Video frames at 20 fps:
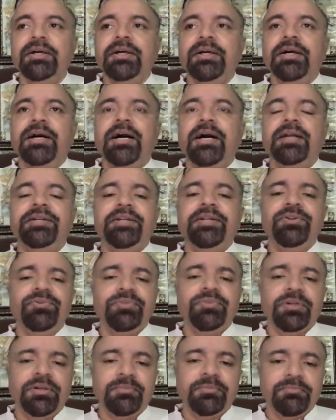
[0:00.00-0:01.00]
I'll tell
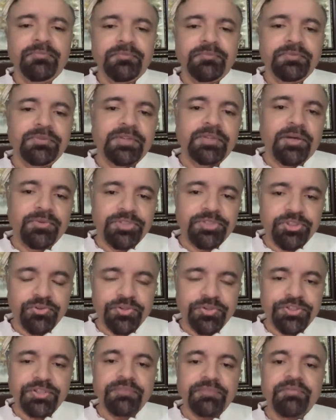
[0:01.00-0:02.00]
you a ground
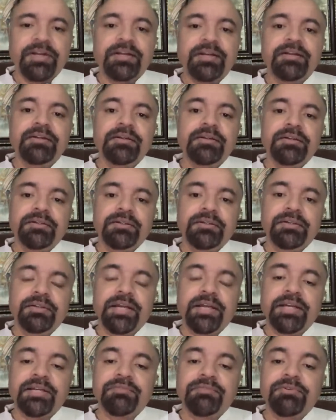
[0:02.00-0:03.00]
situation. When
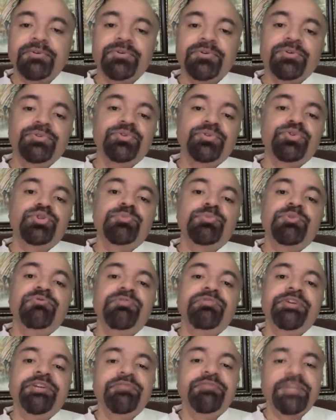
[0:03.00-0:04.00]
line of control used to be
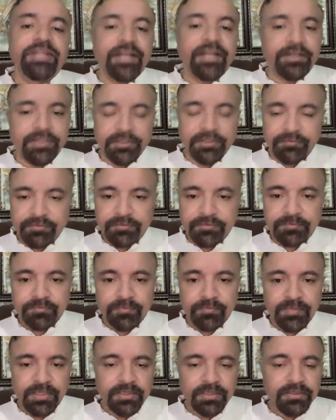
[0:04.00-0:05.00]
very, very active
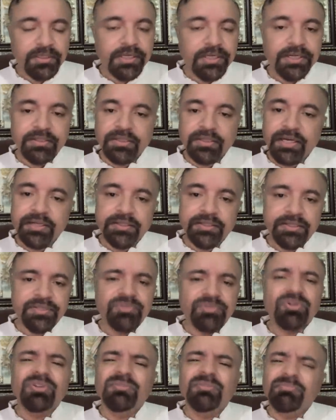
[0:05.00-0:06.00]
in late
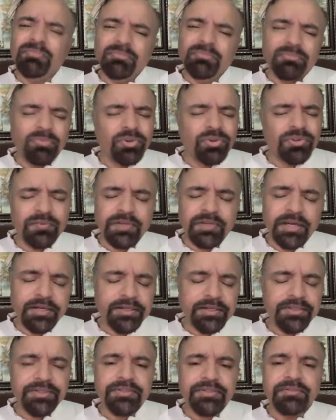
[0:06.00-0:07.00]
90s or most of
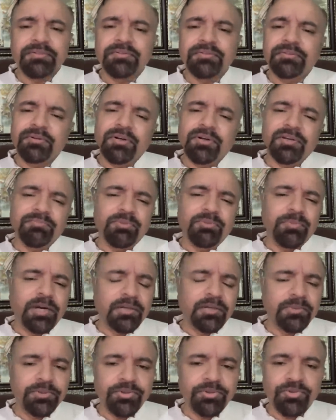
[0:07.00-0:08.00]
90s, a lot of
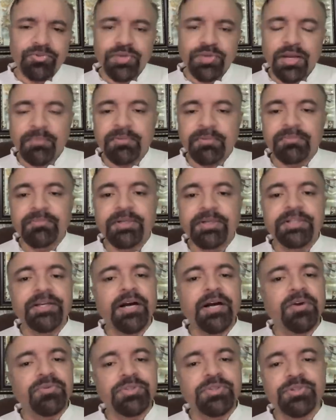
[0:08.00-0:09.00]
bombardment used to happen. My
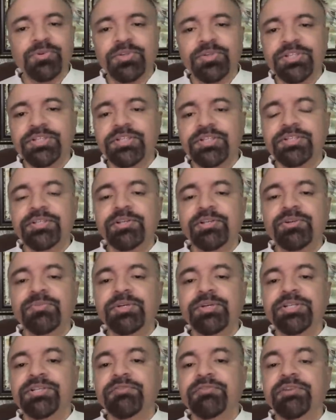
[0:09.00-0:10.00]
house is only 6
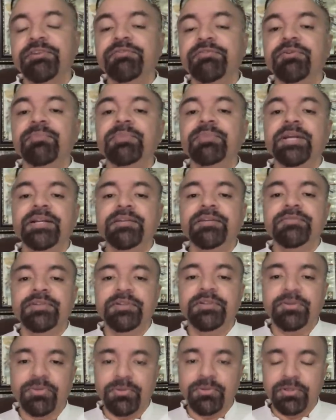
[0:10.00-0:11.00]
kilometers away from line of
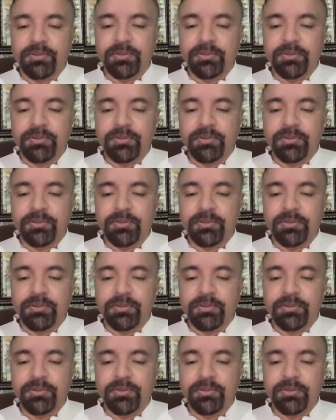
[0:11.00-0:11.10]
control.